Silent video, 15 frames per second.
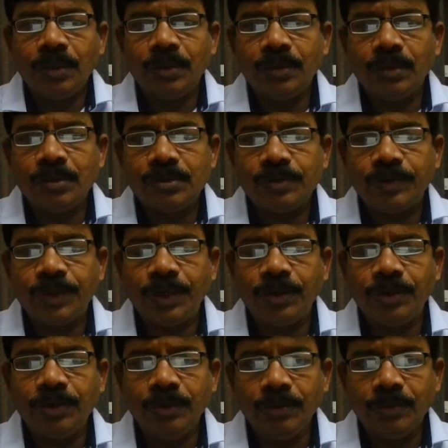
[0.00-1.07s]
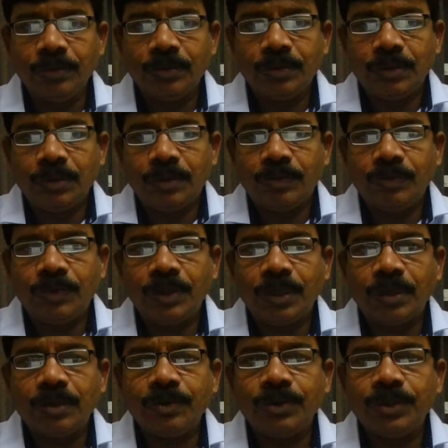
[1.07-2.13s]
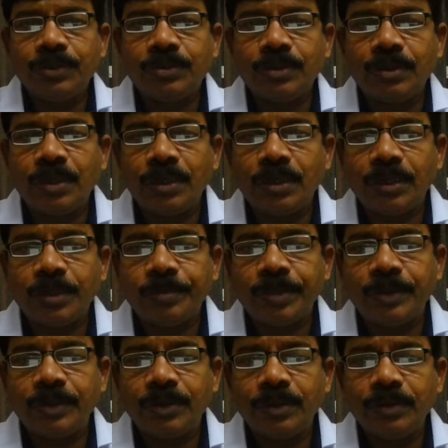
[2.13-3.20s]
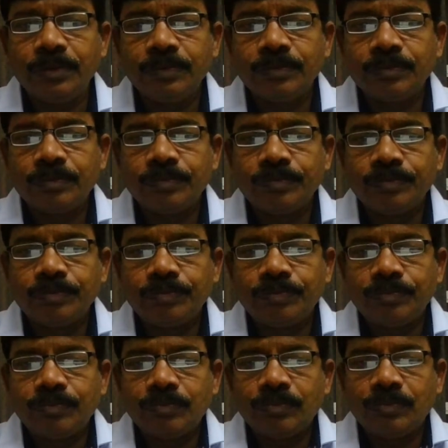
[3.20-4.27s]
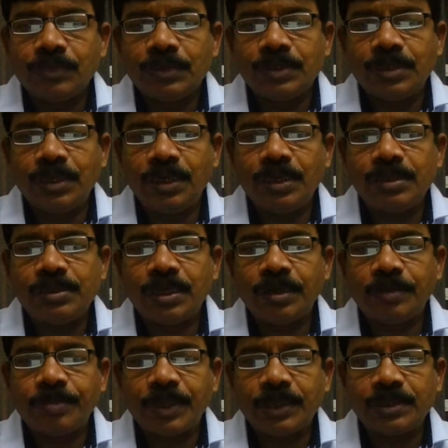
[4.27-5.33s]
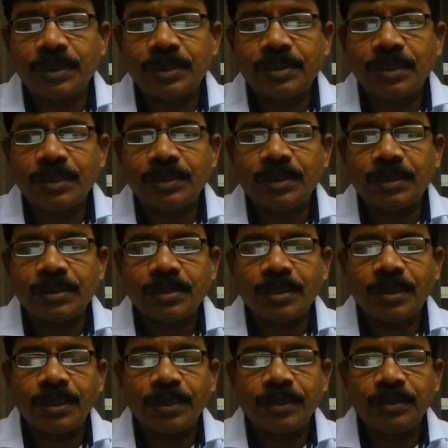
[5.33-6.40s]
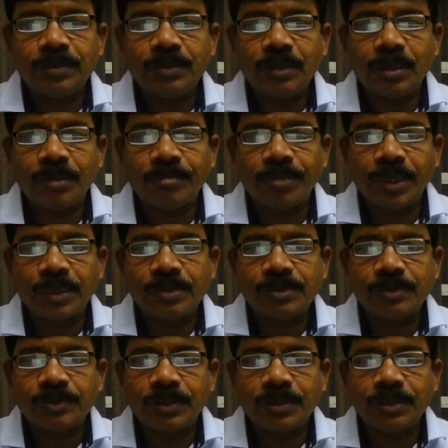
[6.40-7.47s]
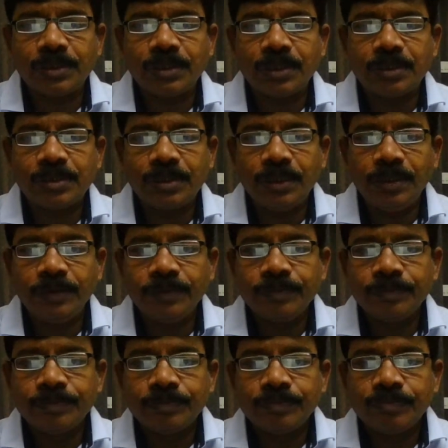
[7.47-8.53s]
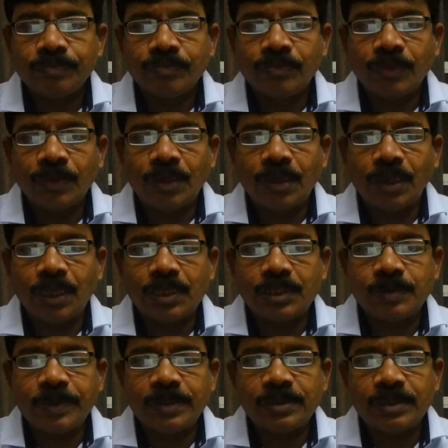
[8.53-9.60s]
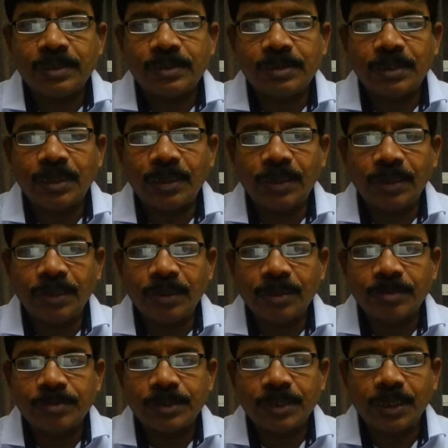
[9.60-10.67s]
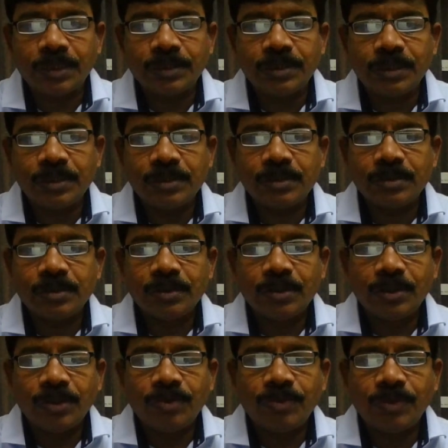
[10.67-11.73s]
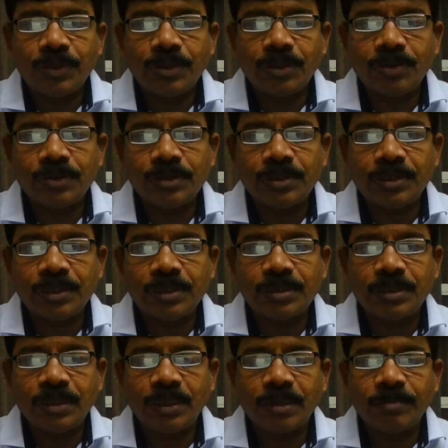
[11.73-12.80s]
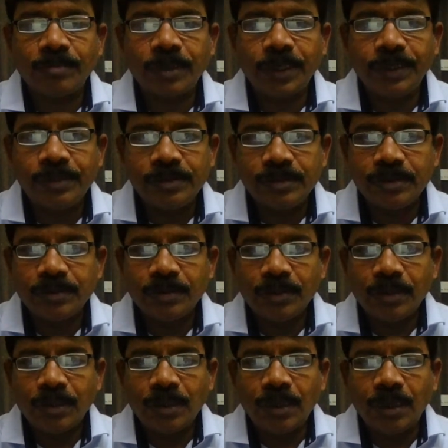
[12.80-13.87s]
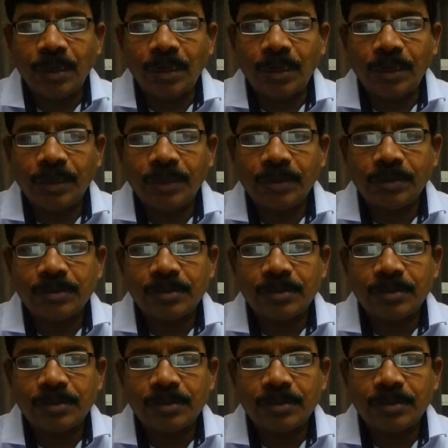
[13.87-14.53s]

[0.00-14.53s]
In this video, we are going to learn about sales and purchase ledgers creation, compliance with GST, expenses and incomes ledgers without GST compliance, and